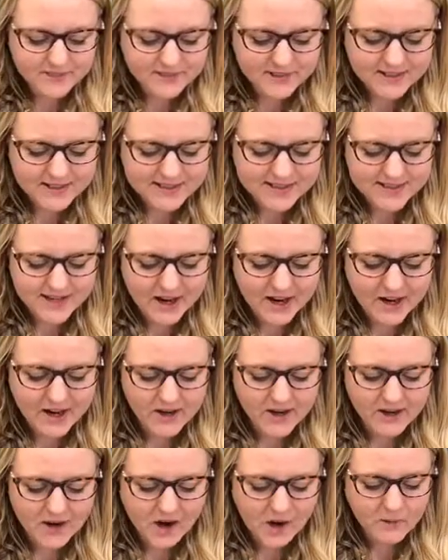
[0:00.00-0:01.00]

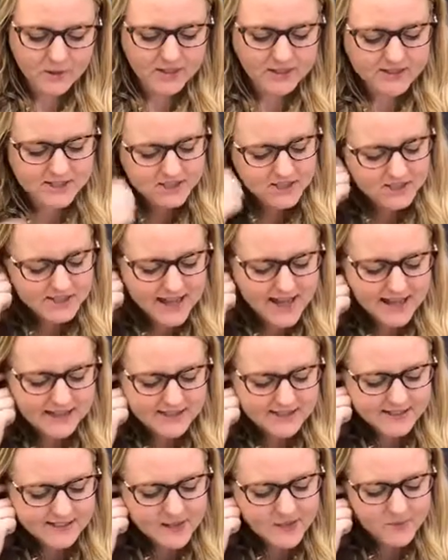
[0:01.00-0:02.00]
So I wanted to share
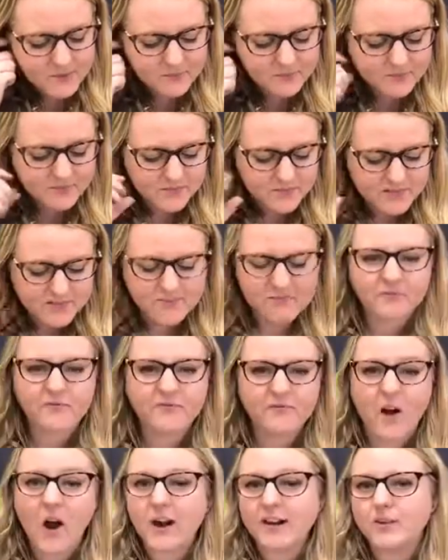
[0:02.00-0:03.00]
some
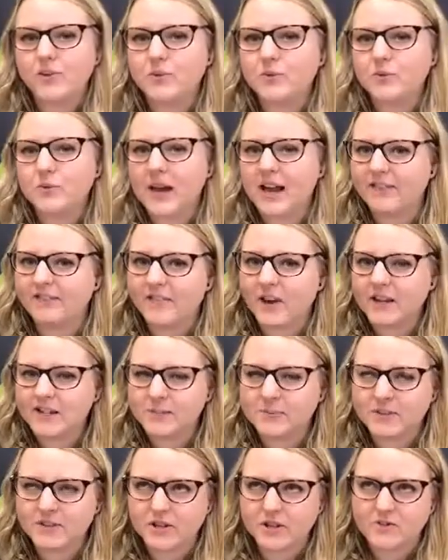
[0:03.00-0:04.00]
final
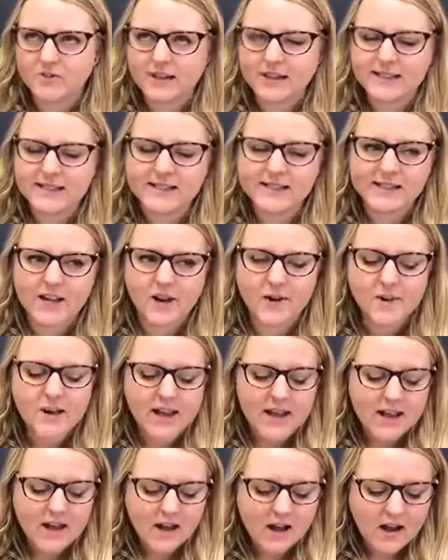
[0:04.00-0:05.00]
advice with you, really. So
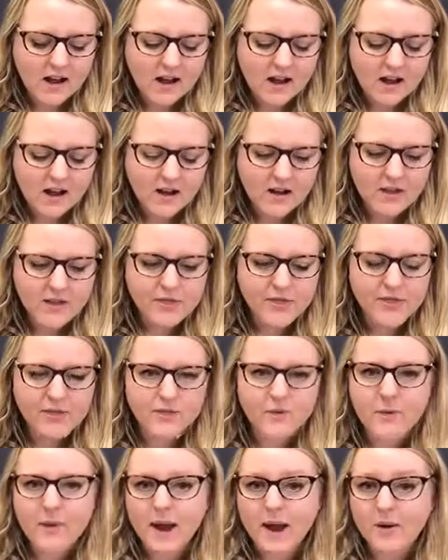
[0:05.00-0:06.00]

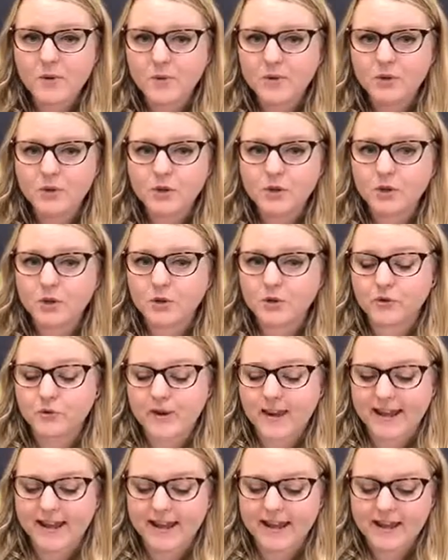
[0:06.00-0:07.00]
throughout your
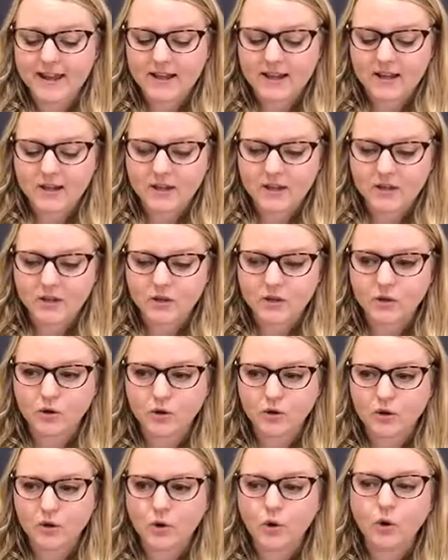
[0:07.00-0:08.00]
career,
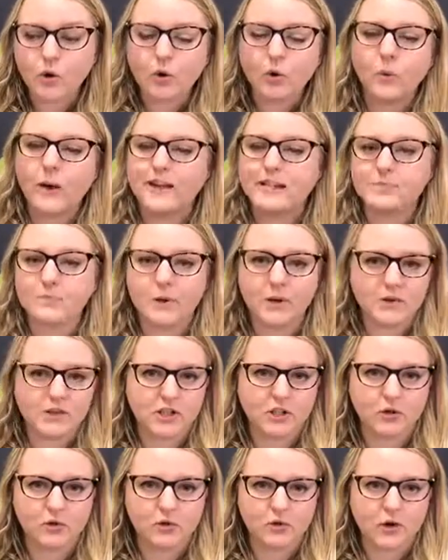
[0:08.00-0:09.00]
you're always
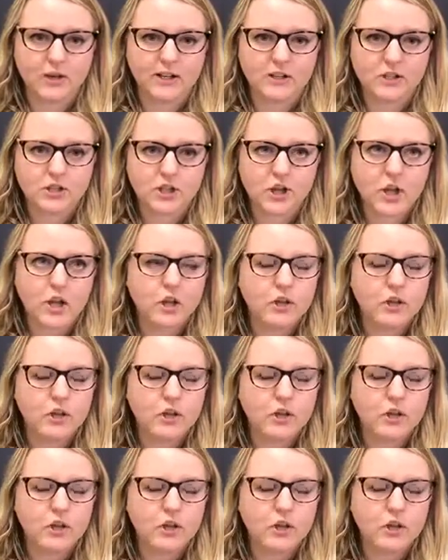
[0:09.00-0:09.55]
building your knowledge.